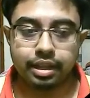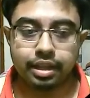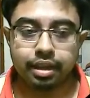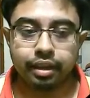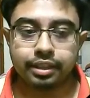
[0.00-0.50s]

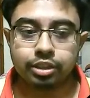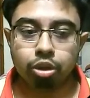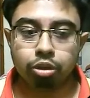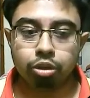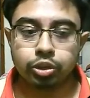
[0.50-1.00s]
This is
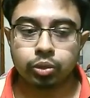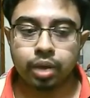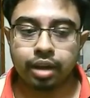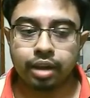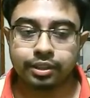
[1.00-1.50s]
also a
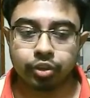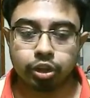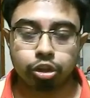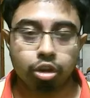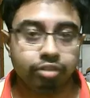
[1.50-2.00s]
structure
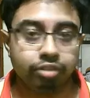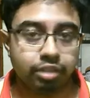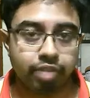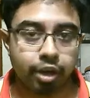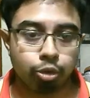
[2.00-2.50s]
of
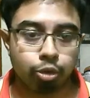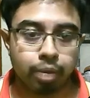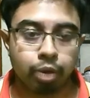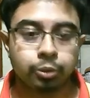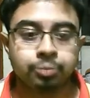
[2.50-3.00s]
infinite loop. How?
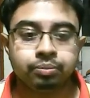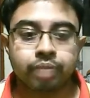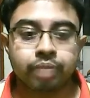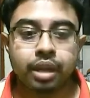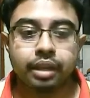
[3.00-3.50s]

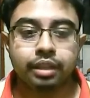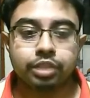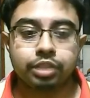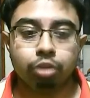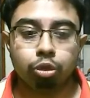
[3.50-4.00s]
In this
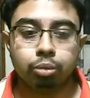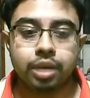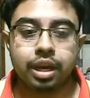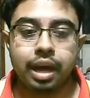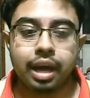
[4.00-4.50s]
for loop,
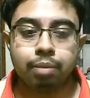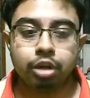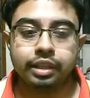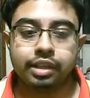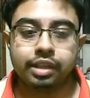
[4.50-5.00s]
I'm not
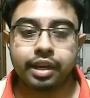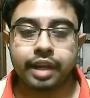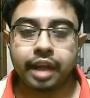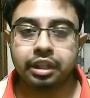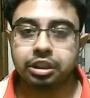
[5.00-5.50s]
declaring
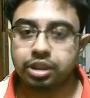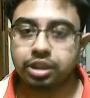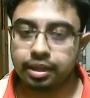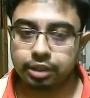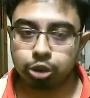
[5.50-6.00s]
any
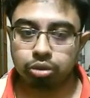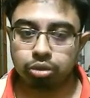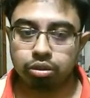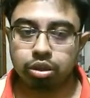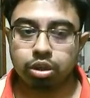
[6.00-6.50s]
initialization,
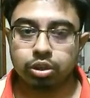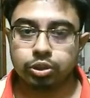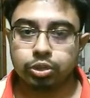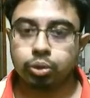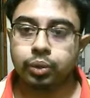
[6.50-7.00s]

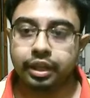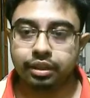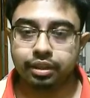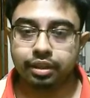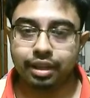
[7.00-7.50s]
so it
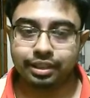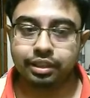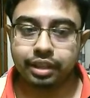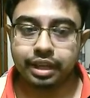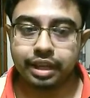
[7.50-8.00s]
doesn't
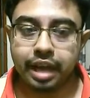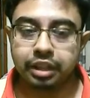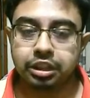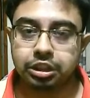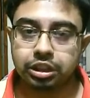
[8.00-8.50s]
need any
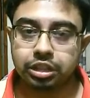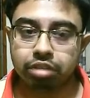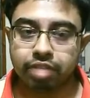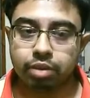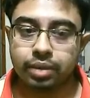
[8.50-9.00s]
initial
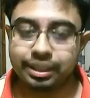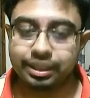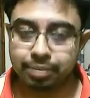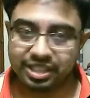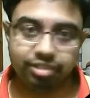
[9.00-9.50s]
value
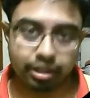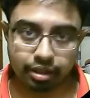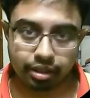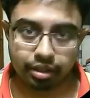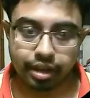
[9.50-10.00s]
specifically
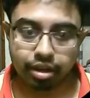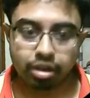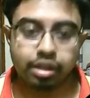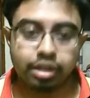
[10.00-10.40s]
like earlier.